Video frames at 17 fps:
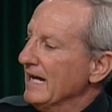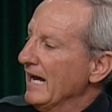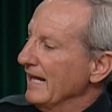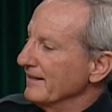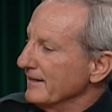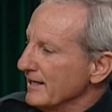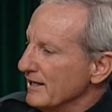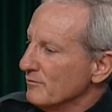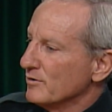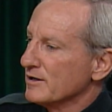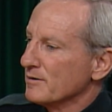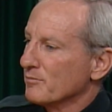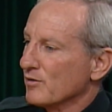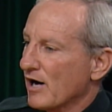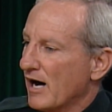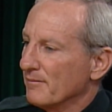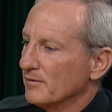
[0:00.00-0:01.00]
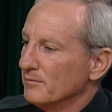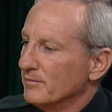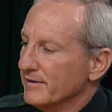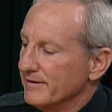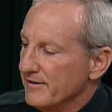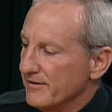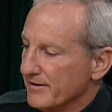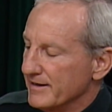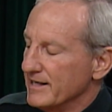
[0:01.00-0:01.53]
and then he would
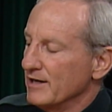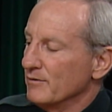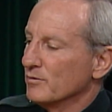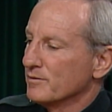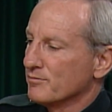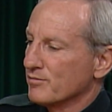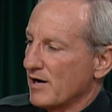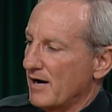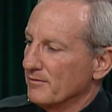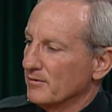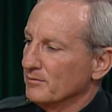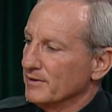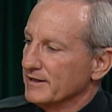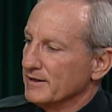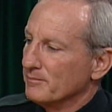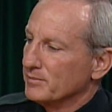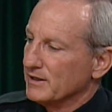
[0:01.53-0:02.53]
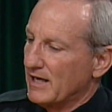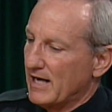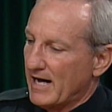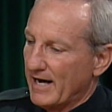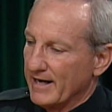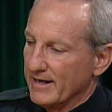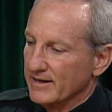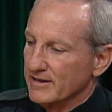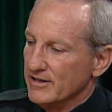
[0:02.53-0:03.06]
probably
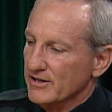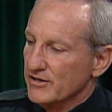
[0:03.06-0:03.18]
apply